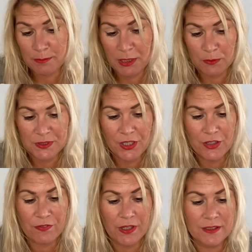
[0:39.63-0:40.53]
meal was
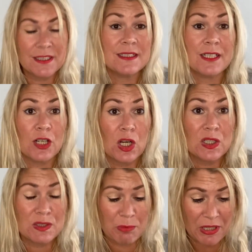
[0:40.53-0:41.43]
over, to sit
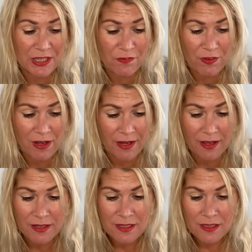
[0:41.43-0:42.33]
close by the fire,